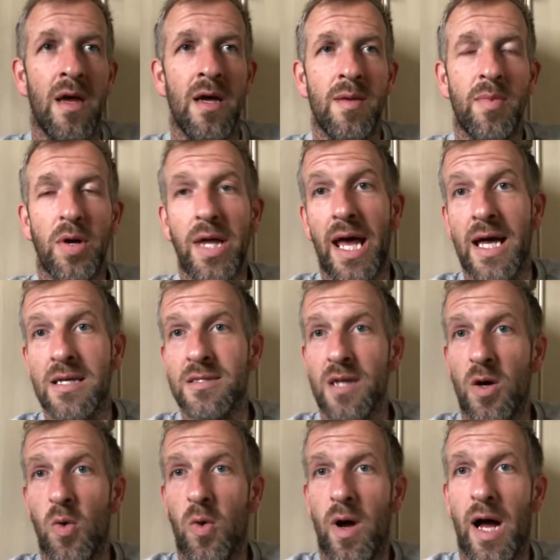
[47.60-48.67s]
But yeah,
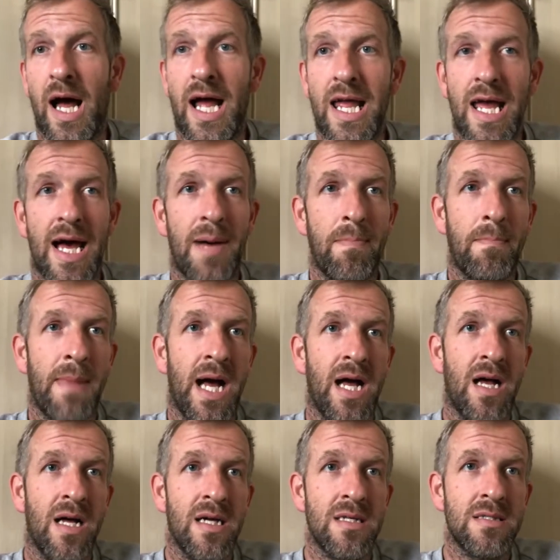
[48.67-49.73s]
so I am
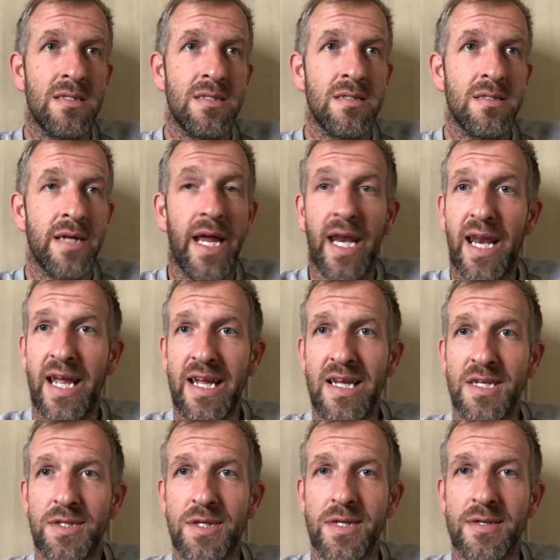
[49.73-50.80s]
in
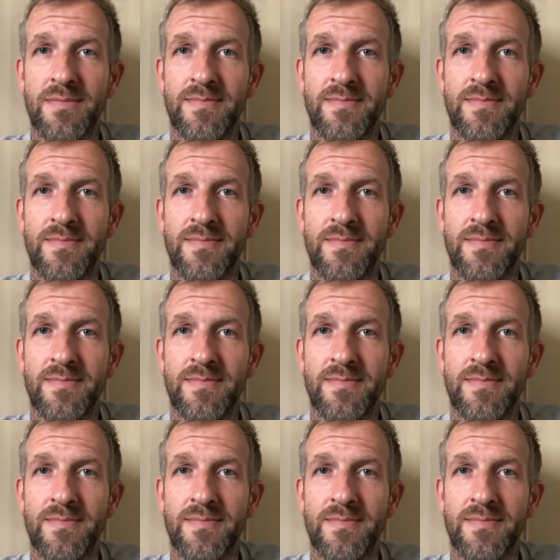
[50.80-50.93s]
Lancashire